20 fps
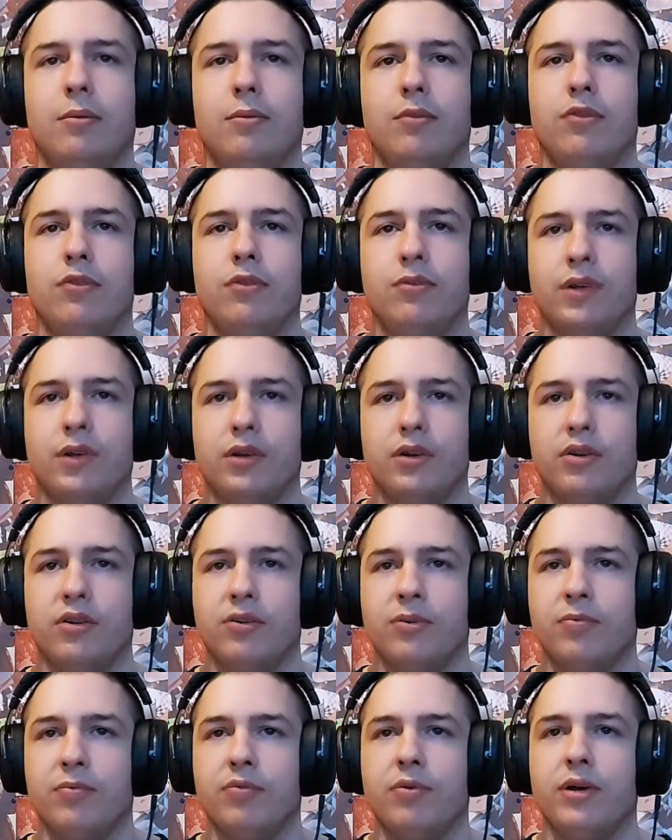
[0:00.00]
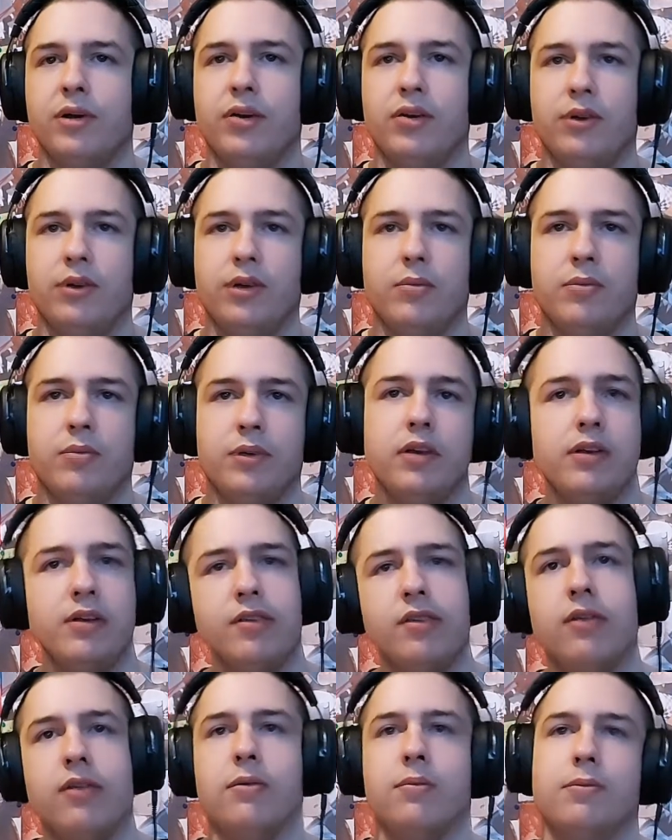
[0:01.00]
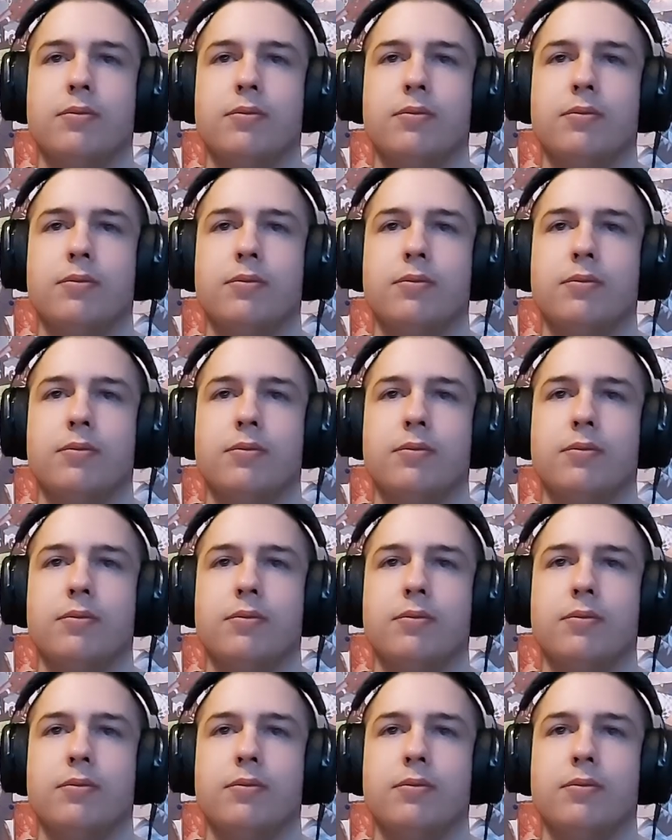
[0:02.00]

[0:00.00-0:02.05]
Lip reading: solving all of my problems and knowing peace.